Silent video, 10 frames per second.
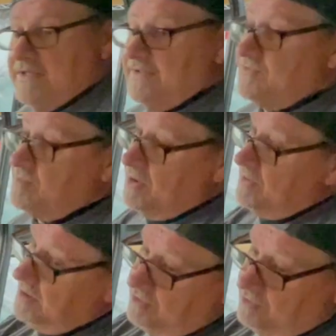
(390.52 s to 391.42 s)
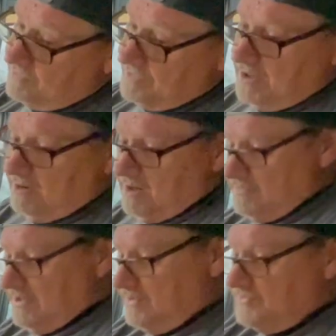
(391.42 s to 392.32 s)
that's about it over there.
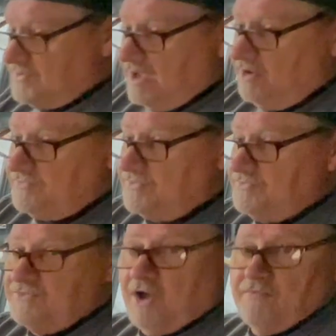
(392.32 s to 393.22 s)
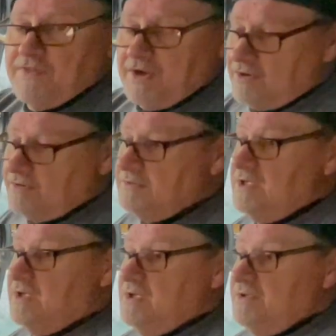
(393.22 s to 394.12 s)
Everything else is done there.
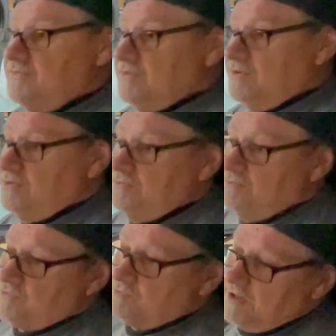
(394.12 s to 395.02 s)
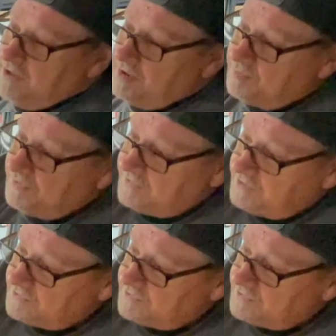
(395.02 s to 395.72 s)
So it's ready to put the